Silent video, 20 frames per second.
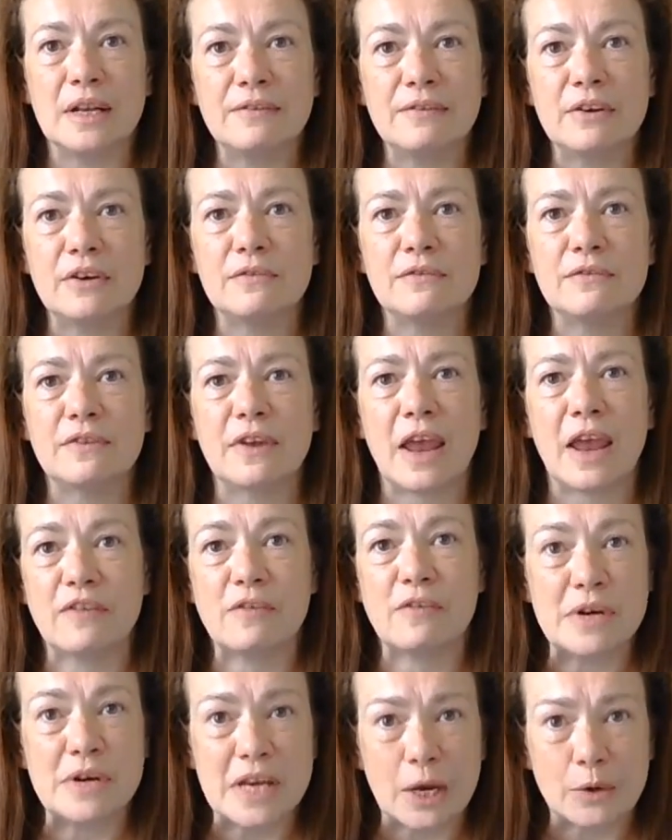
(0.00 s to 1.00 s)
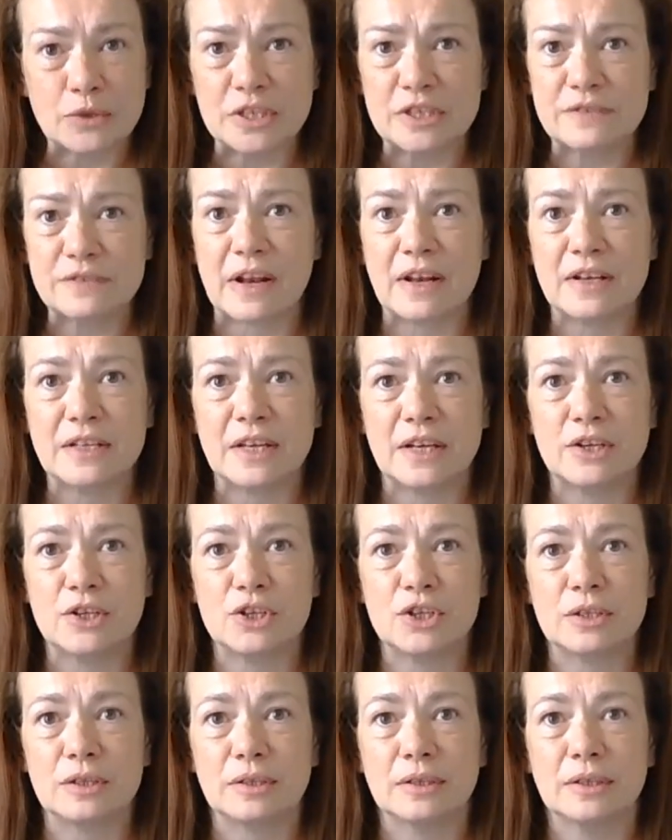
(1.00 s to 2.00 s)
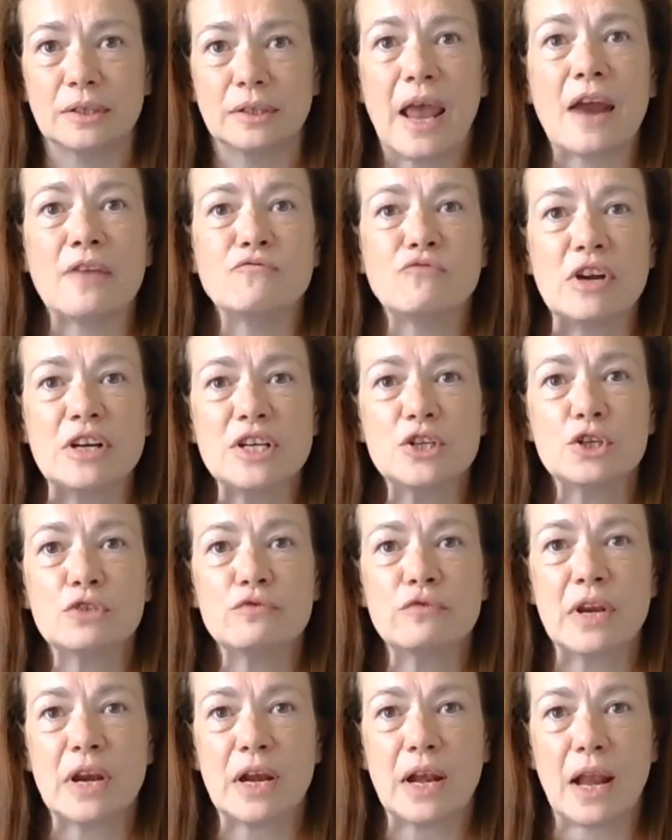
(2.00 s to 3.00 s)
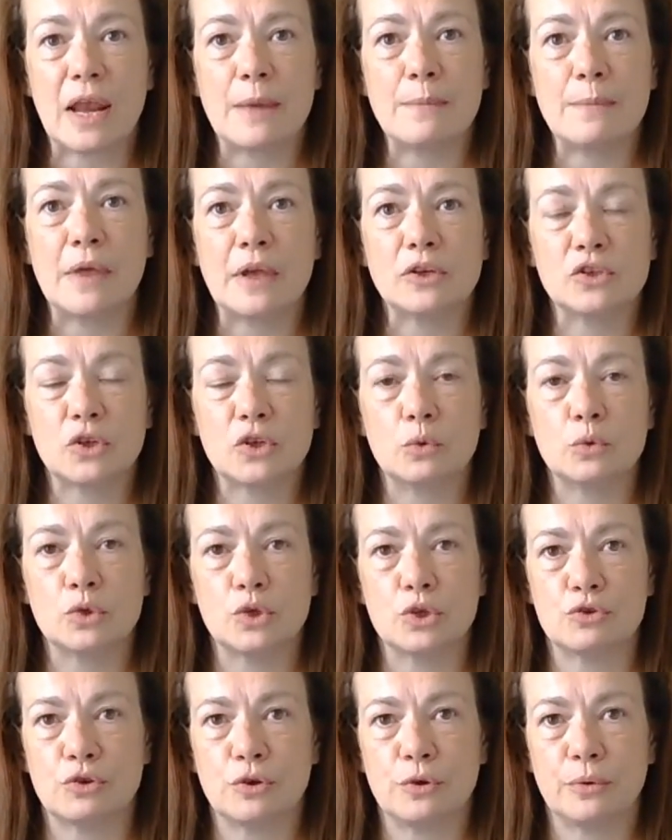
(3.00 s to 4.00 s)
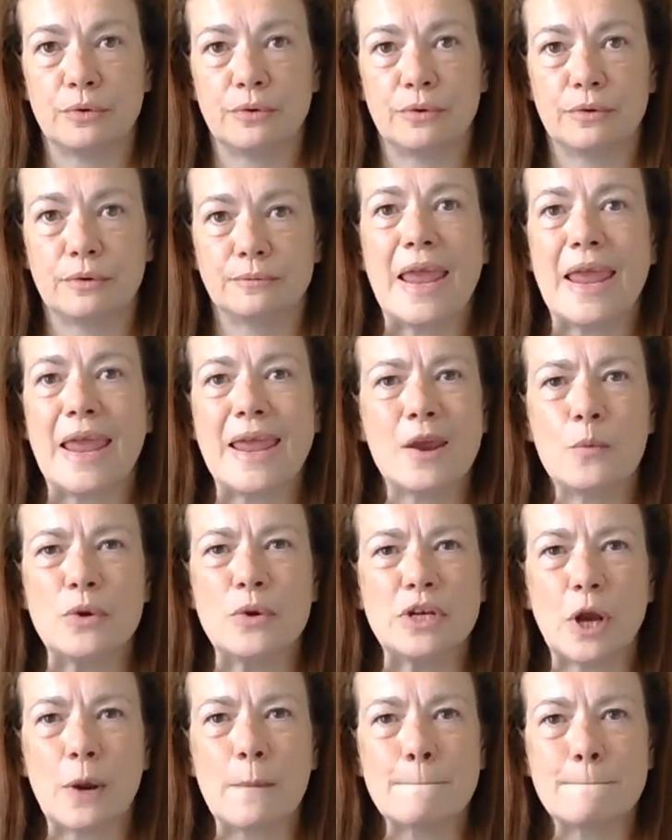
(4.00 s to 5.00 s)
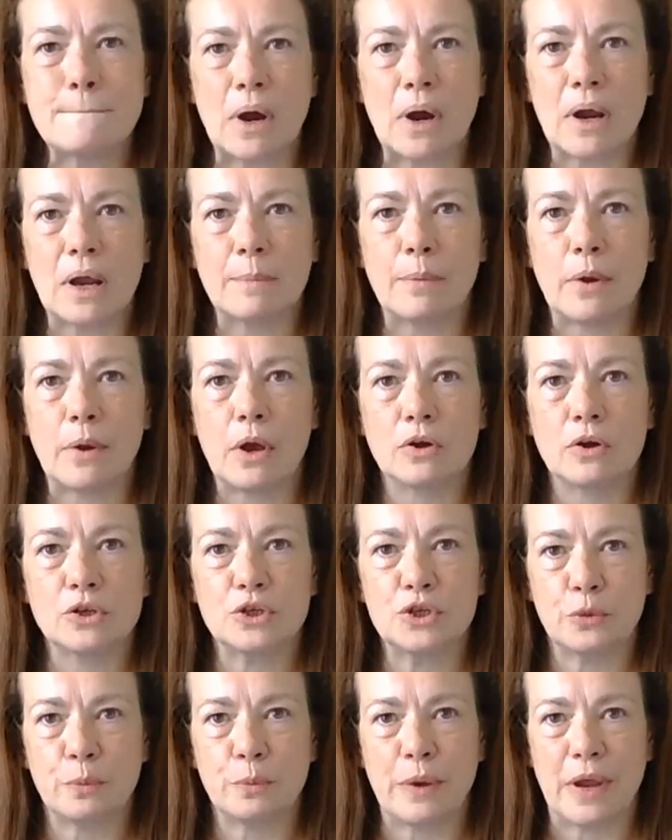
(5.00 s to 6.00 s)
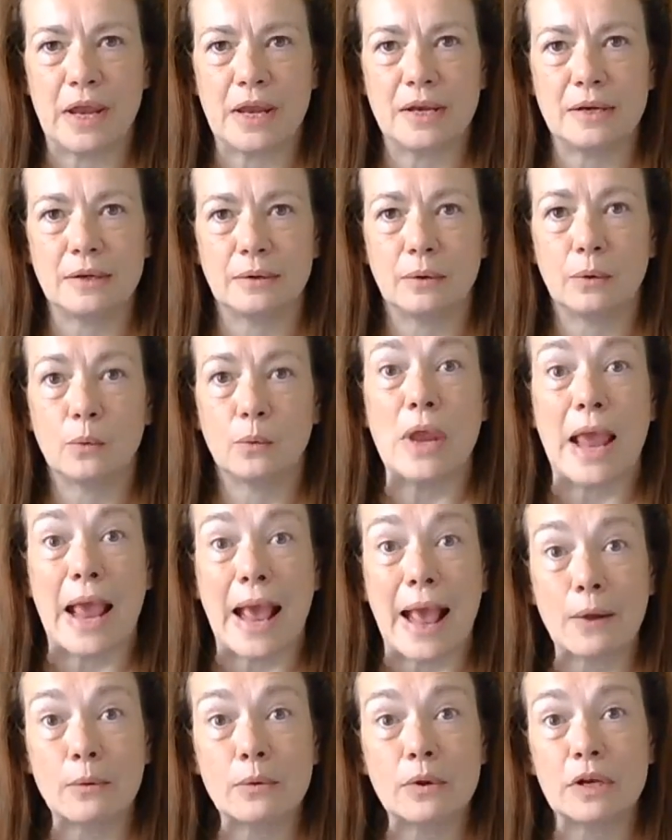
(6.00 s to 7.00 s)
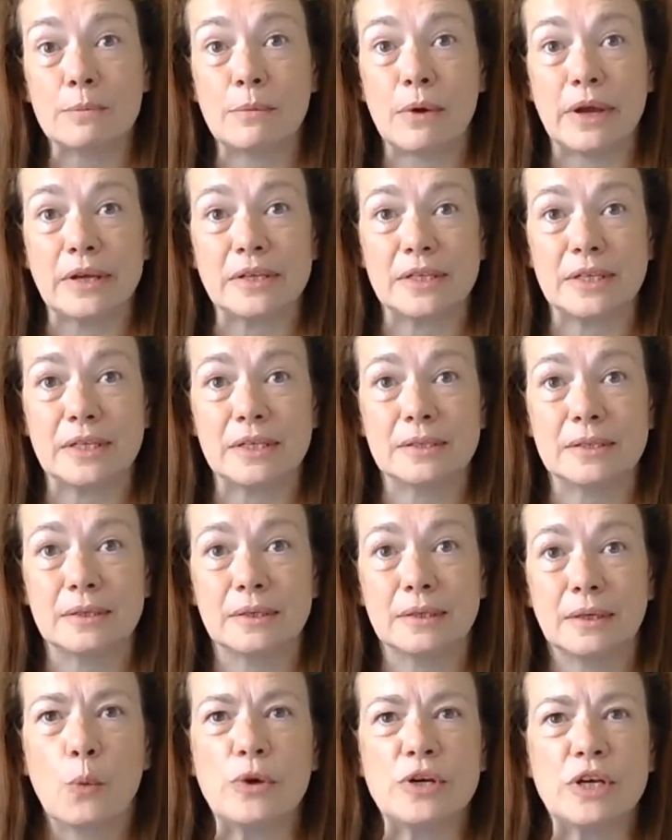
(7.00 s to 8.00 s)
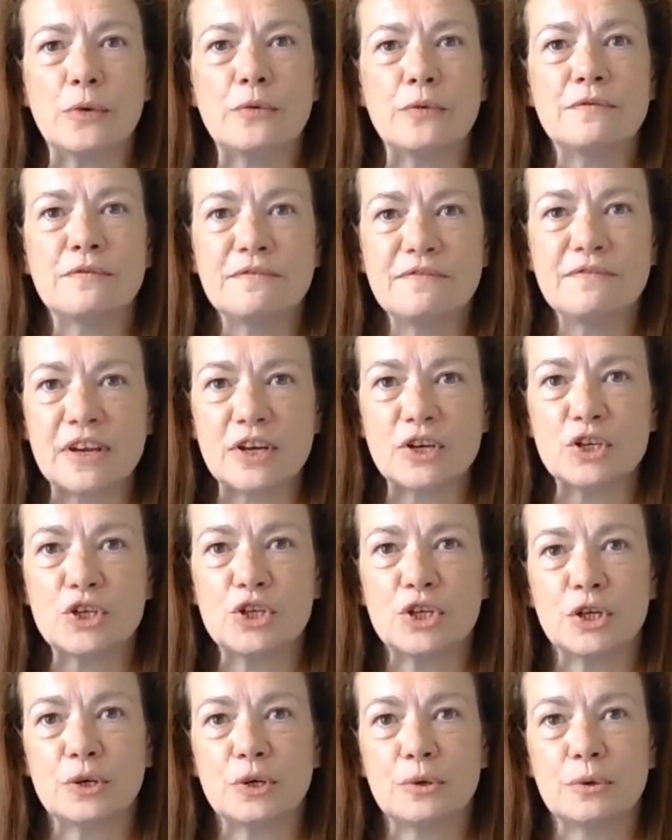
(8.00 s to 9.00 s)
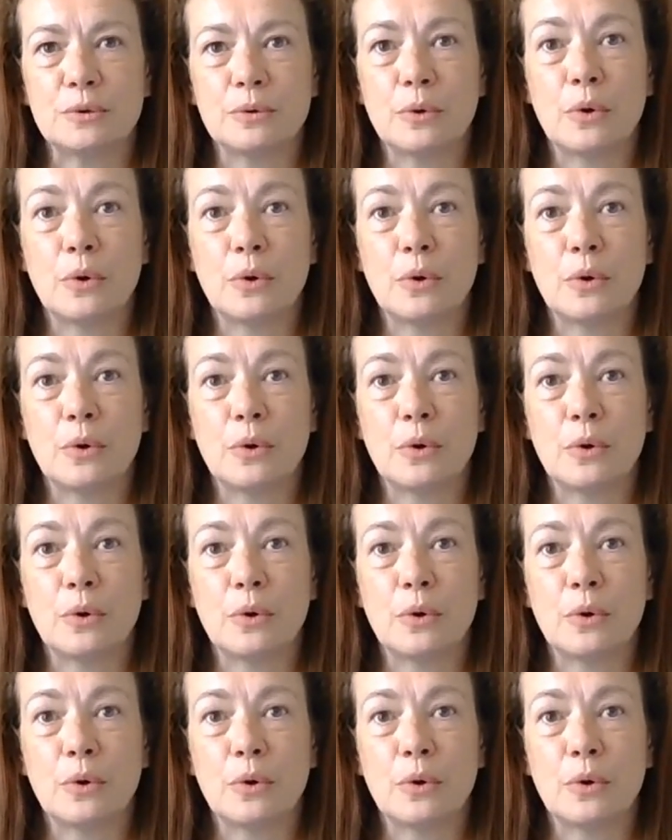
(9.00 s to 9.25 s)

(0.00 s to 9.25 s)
living for everybody else's validation and ready to reclaim their soul's truth. Here we don't bypass your pain, we alchemize it. We don't fix you,